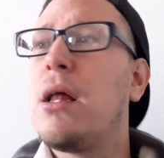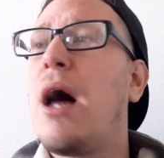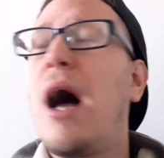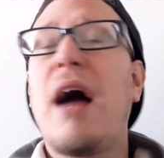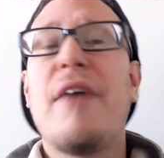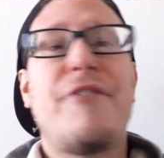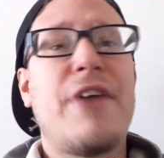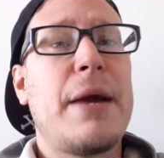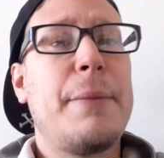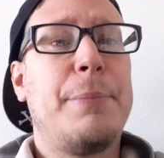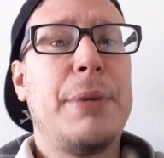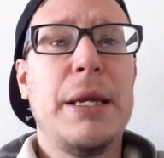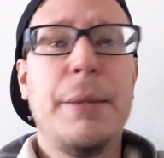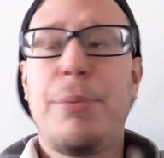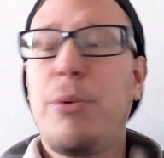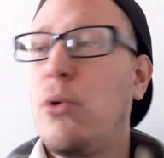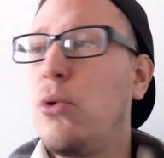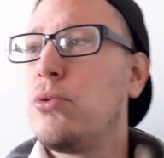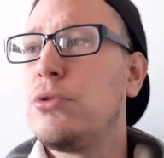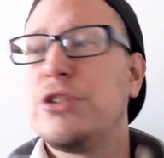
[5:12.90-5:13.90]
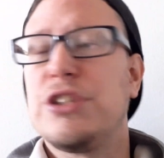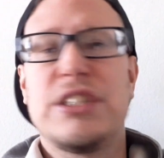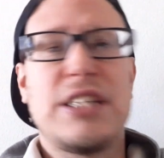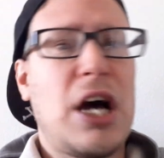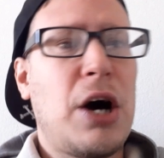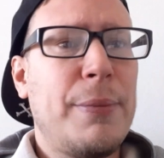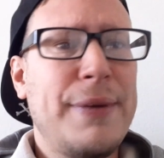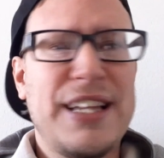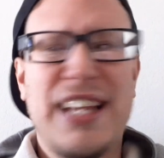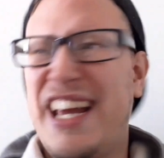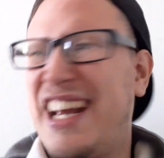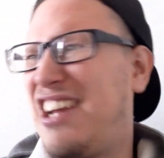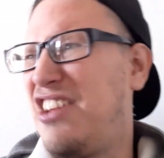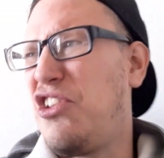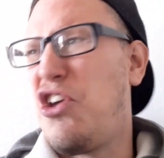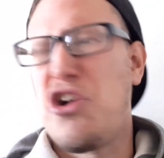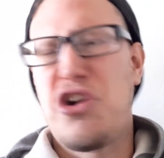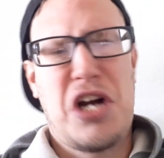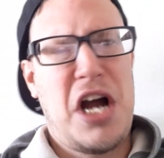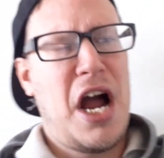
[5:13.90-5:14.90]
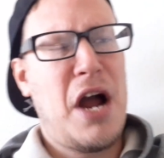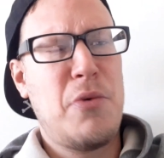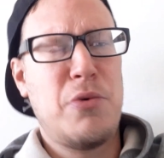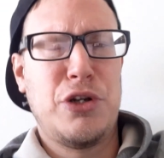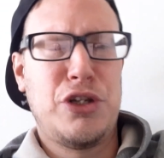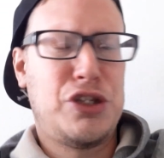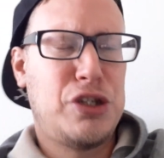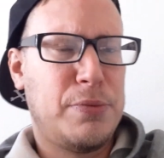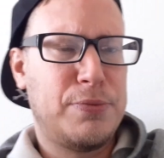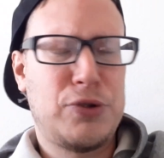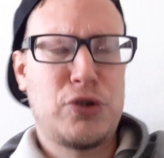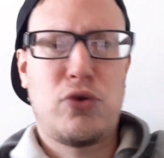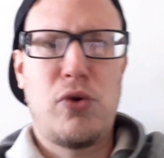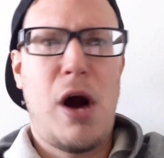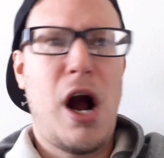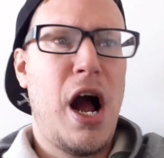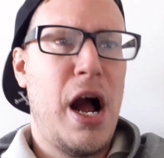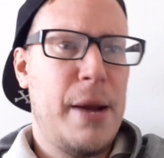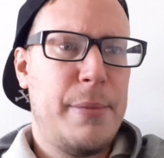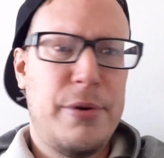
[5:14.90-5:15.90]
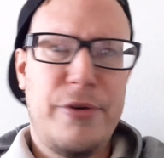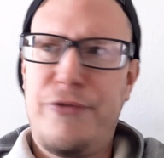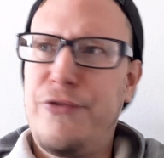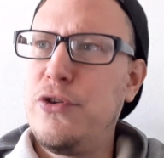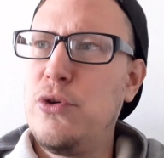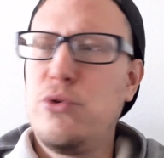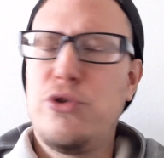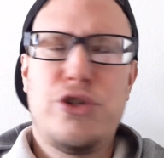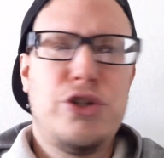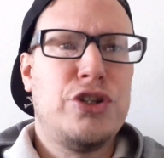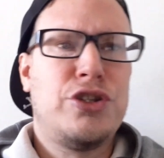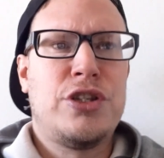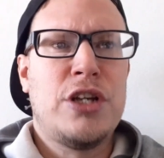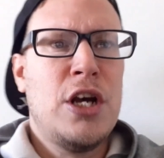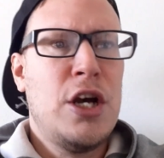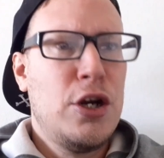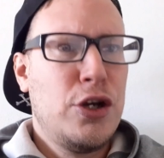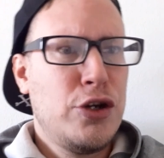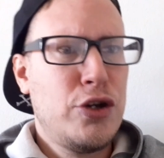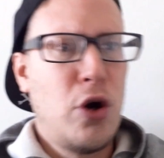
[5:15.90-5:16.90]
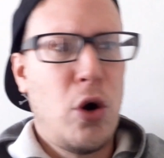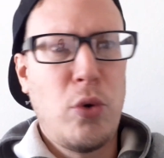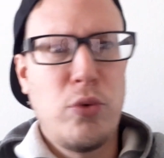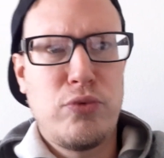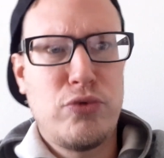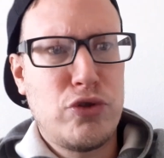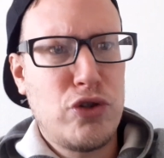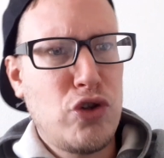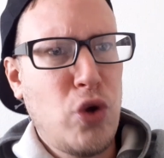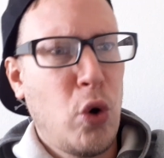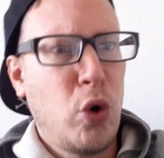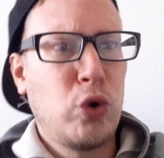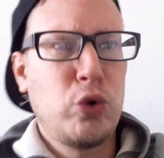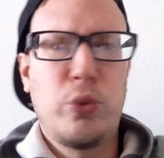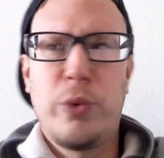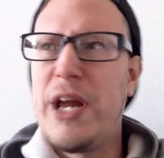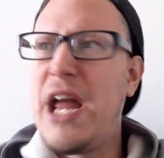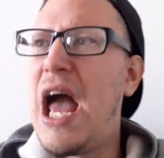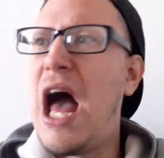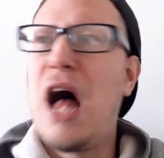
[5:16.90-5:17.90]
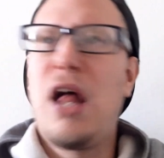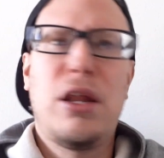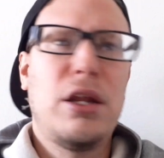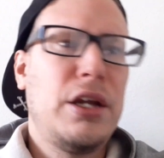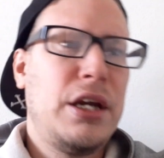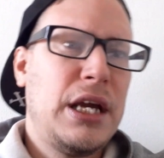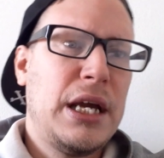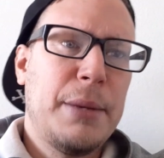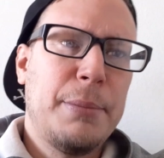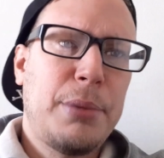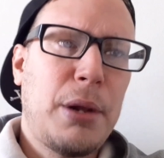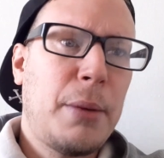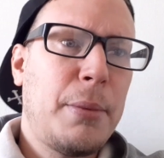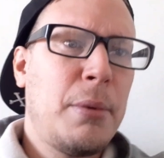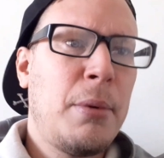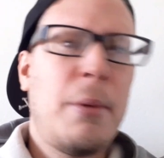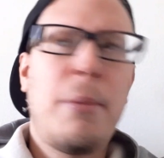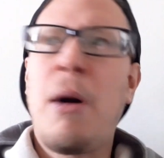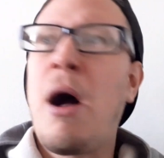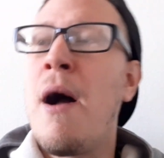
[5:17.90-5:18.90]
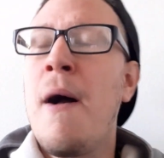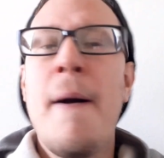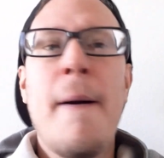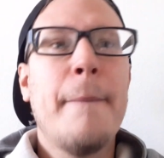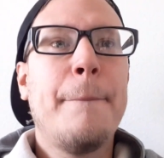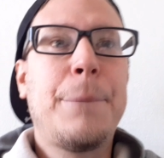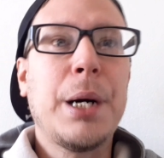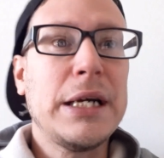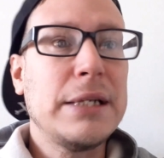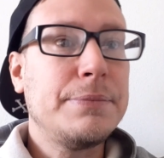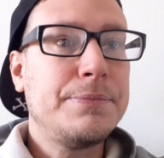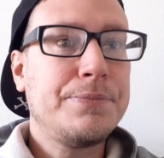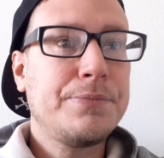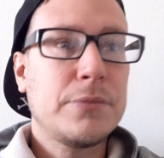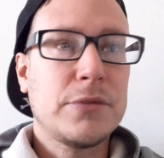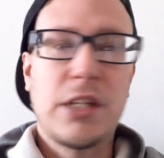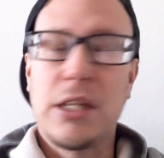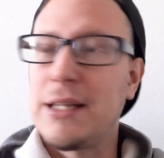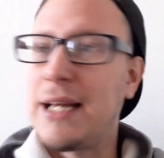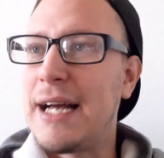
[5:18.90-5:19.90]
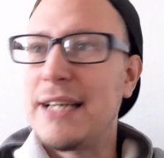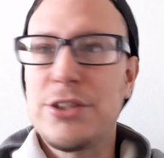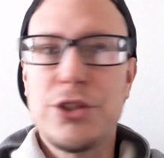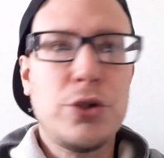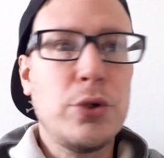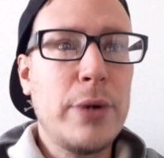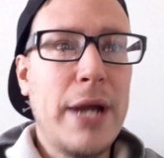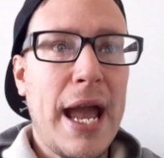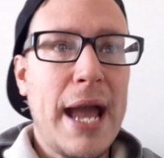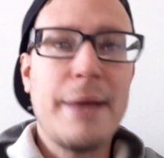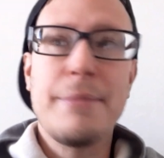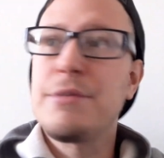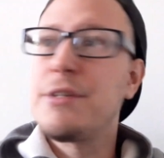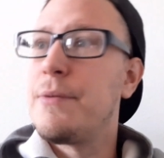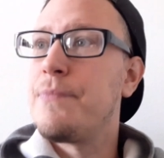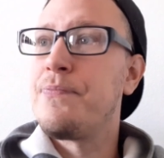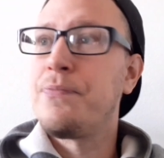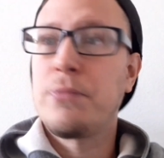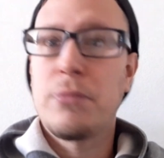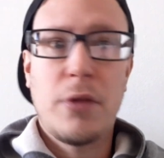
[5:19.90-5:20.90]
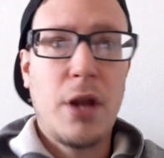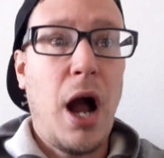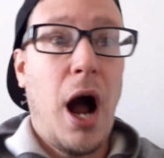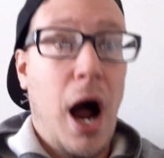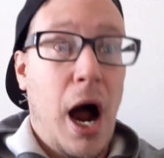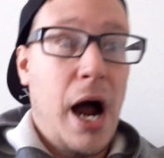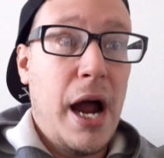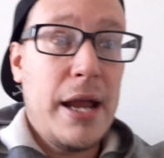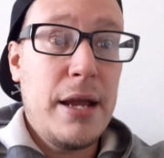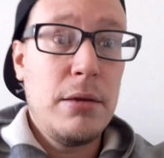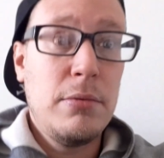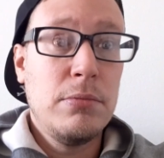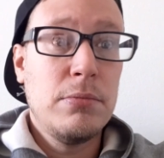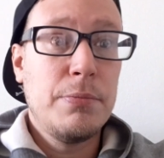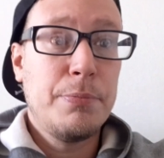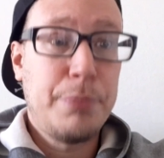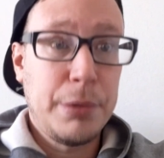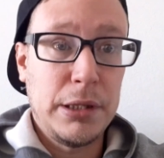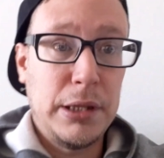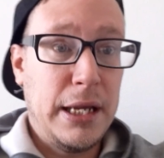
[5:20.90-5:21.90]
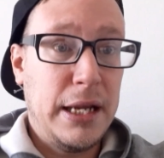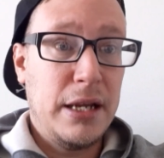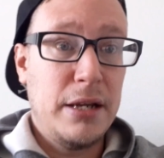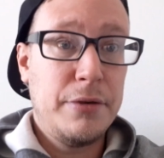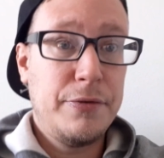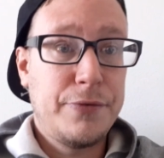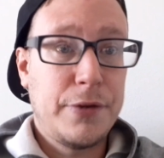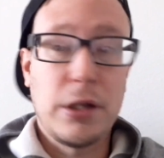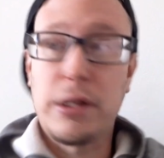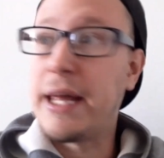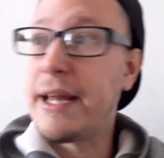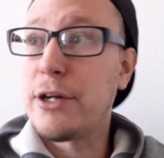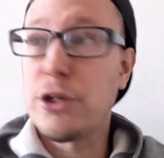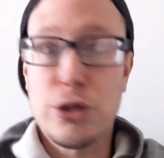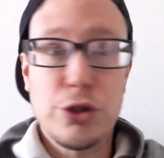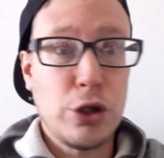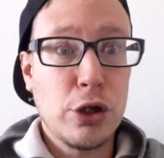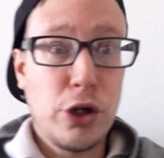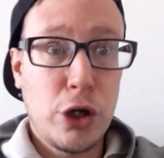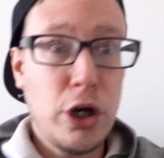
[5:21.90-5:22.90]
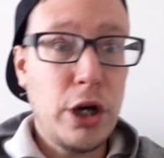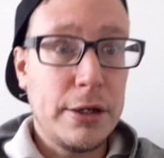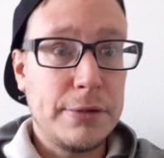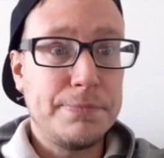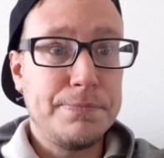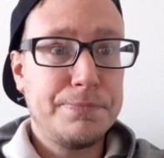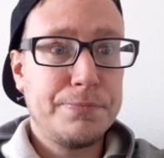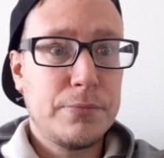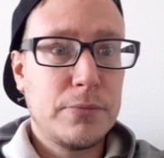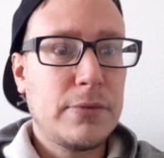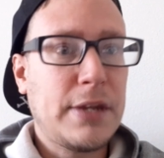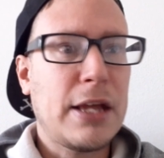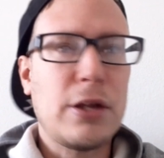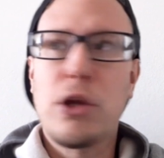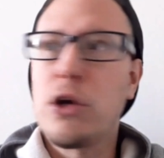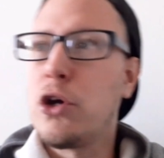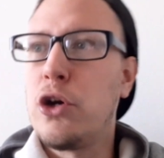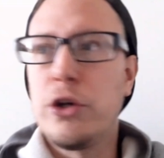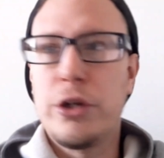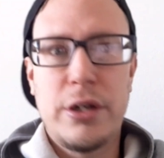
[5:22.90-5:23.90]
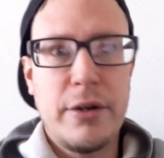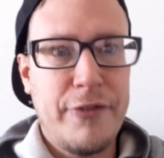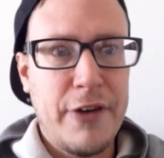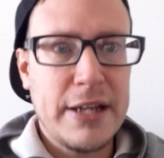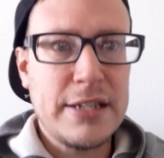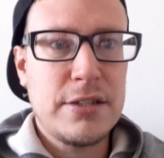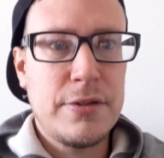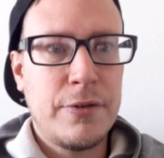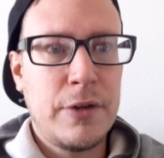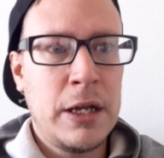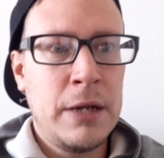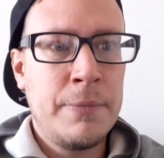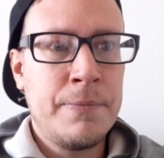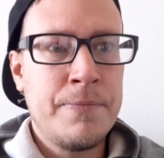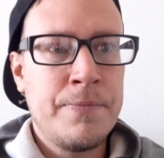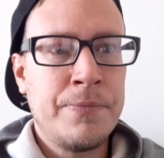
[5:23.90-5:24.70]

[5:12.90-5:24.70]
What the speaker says: I've had people just tell me like, look, I would subscribe if you just, you know, told reality and blah, blah, blah, blah. But the last two games, I believe the Lakers look good. They look good defensively.